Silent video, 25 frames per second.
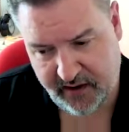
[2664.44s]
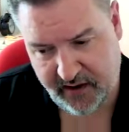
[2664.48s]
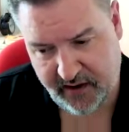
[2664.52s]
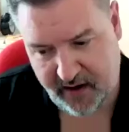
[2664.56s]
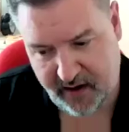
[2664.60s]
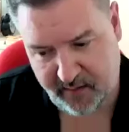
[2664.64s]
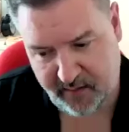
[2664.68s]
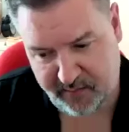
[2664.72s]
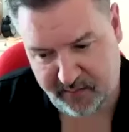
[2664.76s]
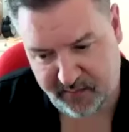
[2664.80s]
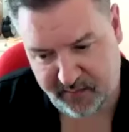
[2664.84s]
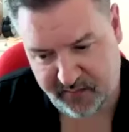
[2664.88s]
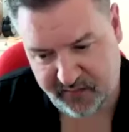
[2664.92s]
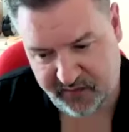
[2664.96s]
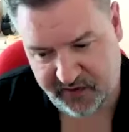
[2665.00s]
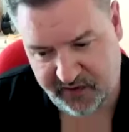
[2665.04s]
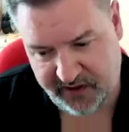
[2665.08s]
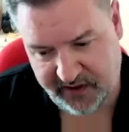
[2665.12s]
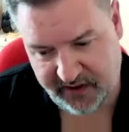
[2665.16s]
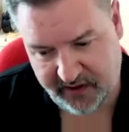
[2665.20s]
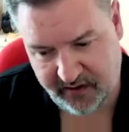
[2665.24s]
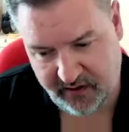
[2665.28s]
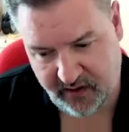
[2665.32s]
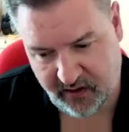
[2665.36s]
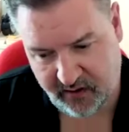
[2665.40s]
um,
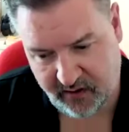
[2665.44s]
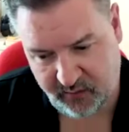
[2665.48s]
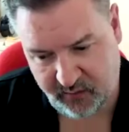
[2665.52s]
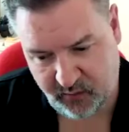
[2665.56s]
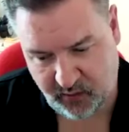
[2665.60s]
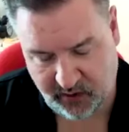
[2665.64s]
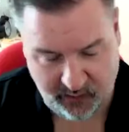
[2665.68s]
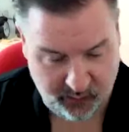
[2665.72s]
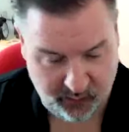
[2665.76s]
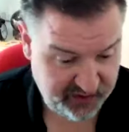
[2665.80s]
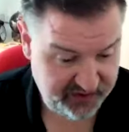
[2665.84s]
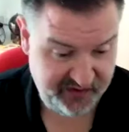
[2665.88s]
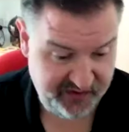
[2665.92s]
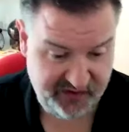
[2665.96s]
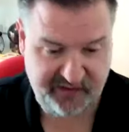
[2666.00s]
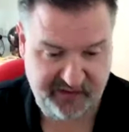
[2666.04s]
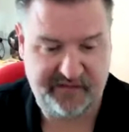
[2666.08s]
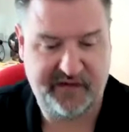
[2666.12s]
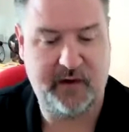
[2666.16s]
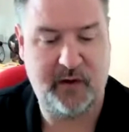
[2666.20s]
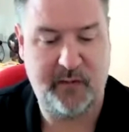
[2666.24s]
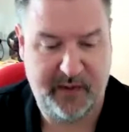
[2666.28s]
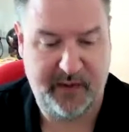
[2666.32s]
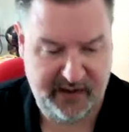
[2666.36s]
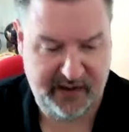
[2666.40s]
the uh, well, it wasn't the
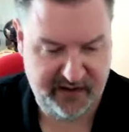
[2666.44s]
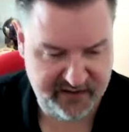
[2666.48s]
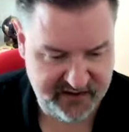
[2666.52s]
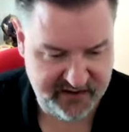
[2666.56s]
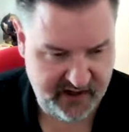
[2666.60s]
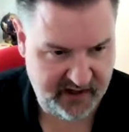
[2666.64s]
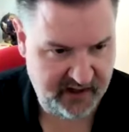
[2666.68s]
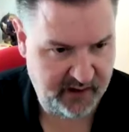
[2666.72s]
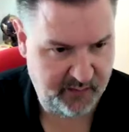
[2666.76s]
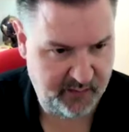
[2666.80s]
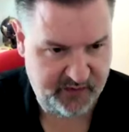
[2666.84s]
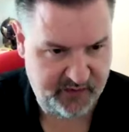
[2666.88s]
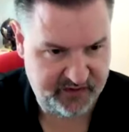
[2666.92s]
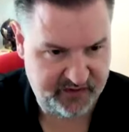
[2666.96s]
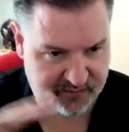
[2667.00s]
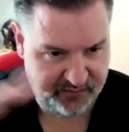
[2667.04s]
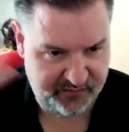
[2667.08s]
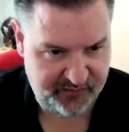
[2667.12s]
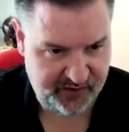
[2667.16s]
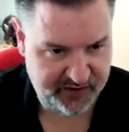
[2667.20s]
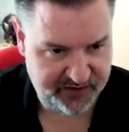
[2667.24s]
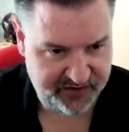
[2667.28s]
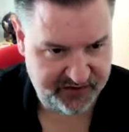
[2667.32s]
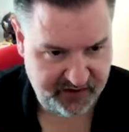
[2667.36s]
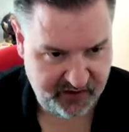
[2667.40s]
Philippines then; it was
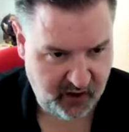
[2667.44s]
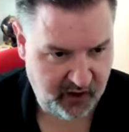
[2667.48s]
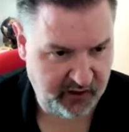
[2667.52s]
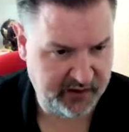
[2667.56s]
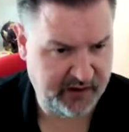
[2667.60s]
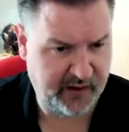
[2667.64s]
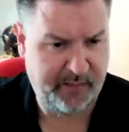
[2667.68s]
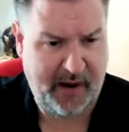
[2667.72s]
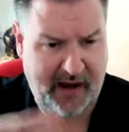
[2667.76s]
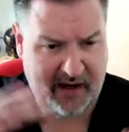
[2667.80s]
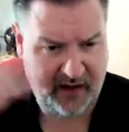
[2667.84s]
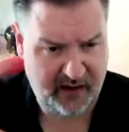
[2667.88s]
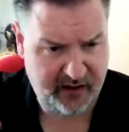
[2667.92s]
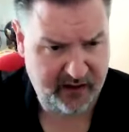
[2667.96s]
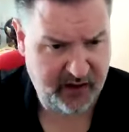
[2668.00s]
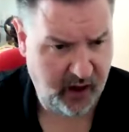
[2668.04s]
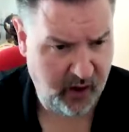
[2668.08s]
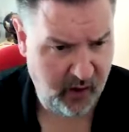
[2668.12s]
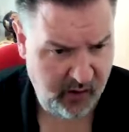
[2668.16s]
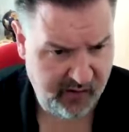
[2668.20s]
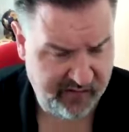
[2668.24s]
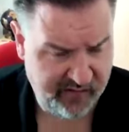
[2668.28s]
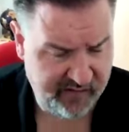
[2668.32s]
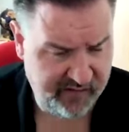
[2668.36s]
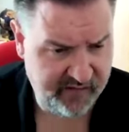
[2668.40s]
just an archipelago
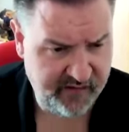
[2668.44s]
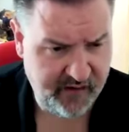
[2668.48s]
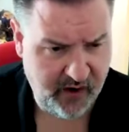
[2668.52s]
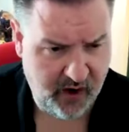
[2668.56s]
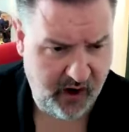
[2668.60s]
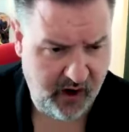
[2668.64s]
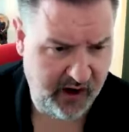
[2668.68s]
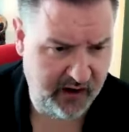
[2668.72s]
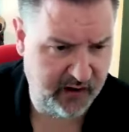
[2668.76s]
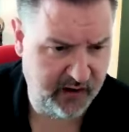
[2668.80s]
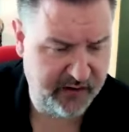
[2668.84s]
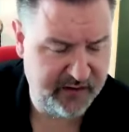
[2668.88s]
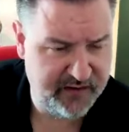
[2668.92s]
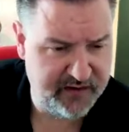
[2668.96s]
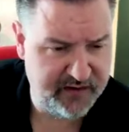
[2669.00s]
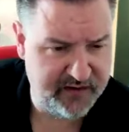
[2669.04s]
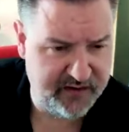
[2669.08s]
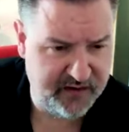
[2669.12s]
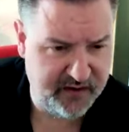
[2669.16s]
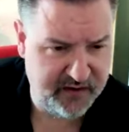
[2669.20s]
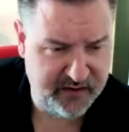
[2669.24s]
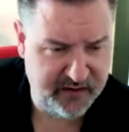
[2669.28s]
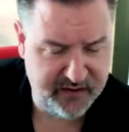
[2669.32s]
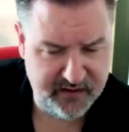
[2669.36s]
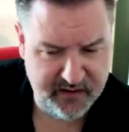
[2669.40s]
of islands,
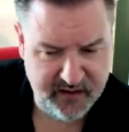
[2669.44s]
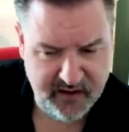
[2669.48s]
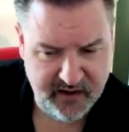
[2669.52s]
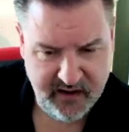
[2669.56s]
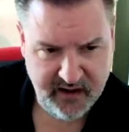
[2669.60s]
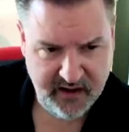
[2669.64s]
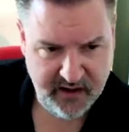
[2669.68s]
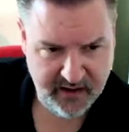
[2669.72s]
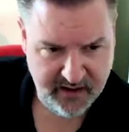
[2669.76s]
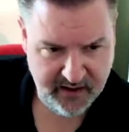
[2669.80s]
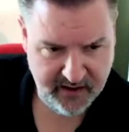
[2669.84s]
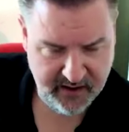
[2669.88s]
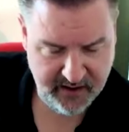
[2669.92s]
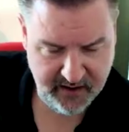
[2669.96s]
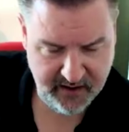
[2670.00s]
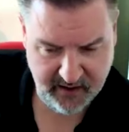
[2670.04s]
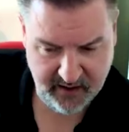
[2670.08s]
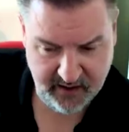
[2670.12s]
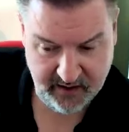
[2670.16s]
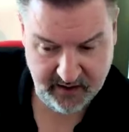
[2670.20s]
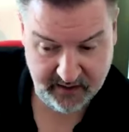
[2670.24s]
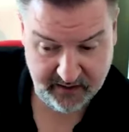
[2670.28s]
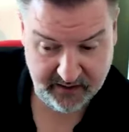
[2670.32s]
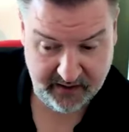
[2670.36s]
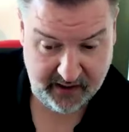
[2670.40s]
and
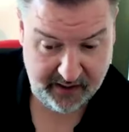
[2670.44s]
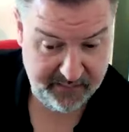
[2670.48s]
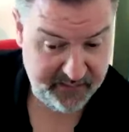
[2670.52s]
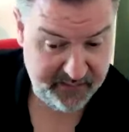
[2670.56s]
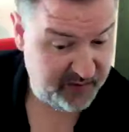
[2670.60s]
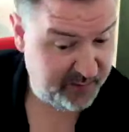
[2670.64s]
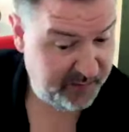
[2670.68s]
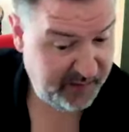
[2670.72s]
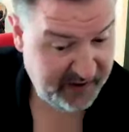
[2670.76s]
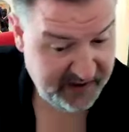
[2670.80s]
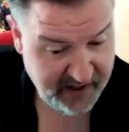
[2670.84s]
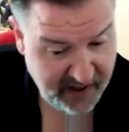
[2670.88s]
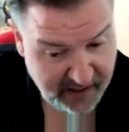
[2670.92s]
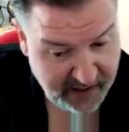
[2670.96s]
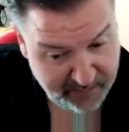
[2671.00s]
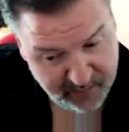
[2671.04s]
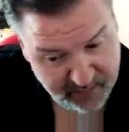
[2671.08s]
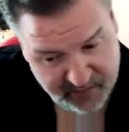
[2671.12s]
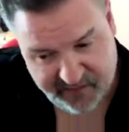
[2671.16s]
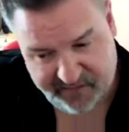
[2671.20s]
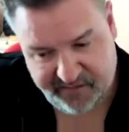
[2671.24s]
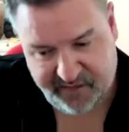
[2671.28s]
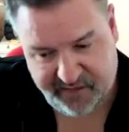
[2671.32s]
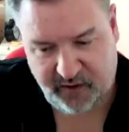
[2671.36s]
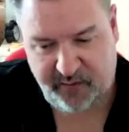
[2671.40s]
came to be
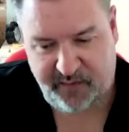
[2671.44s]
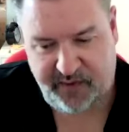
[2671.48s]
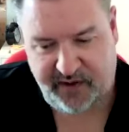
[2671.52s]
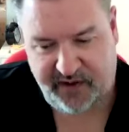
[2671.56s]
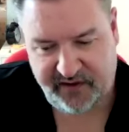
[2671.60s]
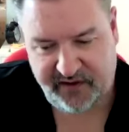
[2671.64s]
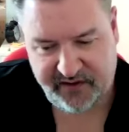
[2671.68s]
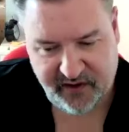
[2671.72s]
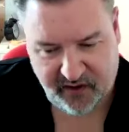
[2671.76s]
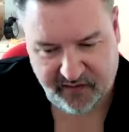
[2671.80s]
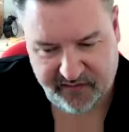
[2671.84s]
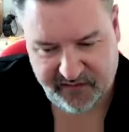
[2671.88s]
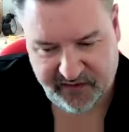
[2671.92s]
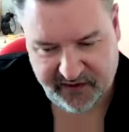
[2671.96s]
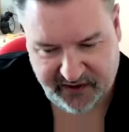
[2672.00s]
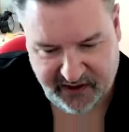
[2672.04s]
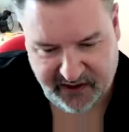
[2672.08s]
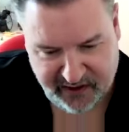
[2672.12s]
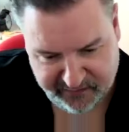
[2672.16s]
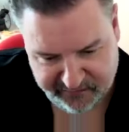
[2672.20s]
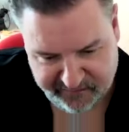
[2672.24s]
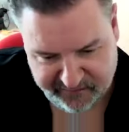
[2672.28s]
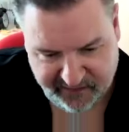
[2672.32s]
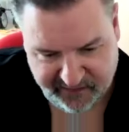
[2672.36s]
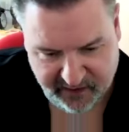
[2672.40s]
named the Philippines after
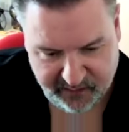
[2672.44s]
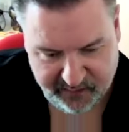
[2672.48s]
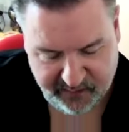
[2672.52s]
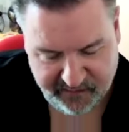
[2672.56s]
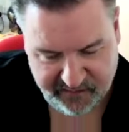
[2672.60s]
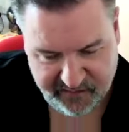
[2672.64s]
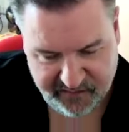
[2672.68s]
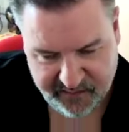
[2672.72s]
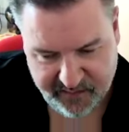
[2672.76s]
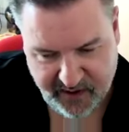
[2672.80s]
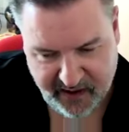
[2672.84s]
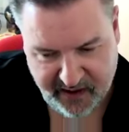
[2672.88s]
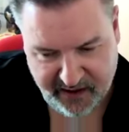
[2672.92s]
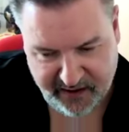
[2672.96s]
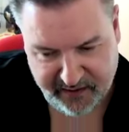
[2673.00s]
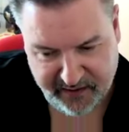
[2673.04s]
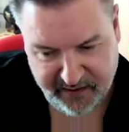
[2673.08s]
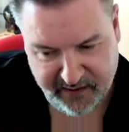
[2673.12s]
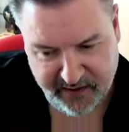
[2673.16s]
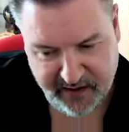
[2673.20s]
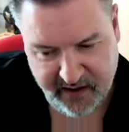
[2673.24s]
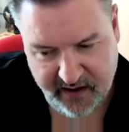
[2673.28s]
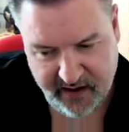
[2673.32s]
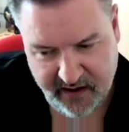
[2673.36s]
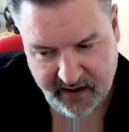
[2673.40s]
King Philip of
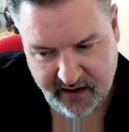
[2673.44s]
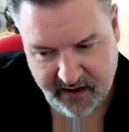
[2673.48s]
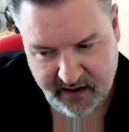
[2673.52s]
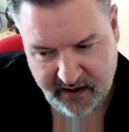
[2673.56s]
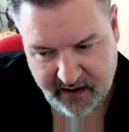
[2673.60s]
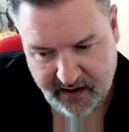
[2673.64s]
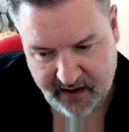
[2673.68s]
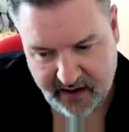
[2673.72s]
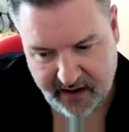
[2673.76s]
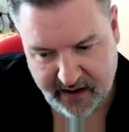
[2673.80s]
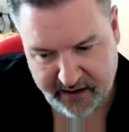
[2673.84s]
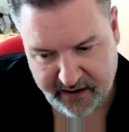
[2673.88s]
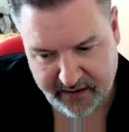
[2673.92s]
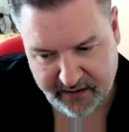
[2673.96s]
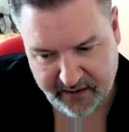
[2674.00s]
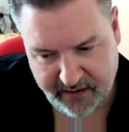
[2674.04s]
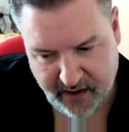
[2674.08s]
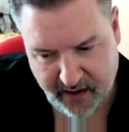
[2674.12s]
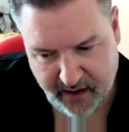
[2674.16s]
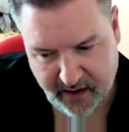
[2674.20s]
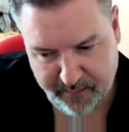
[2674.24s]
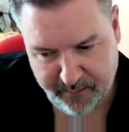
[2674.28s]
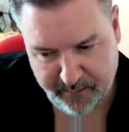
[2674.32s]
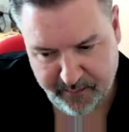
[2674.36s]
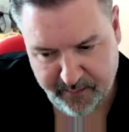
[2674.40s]
Spain. And
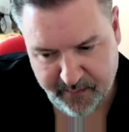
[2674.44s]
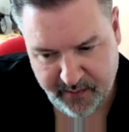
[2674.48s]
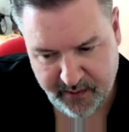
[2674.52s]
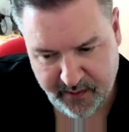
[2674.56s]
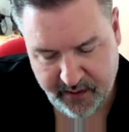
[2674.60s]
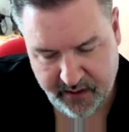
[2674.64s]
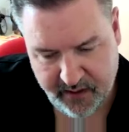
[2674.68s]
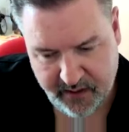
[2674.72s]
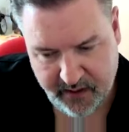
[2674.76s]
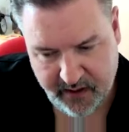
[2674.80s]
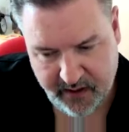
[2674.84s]
um,